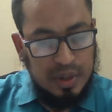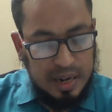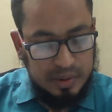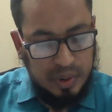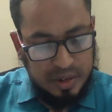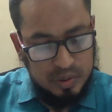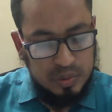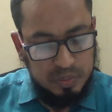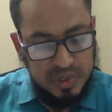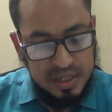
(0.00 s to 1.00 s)
I'll
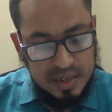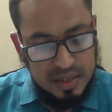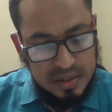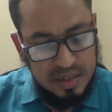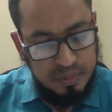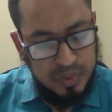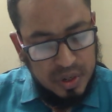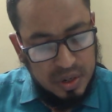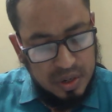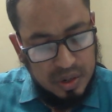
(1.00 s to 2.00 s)
discuss some
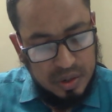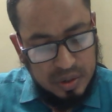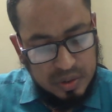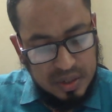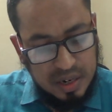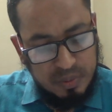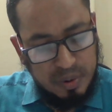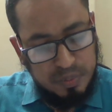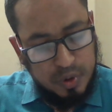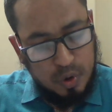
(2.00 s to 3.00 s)

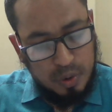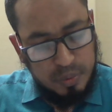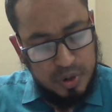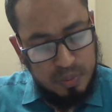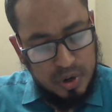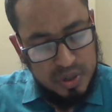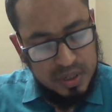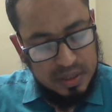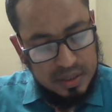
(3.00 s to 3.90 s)
of corporate bonds,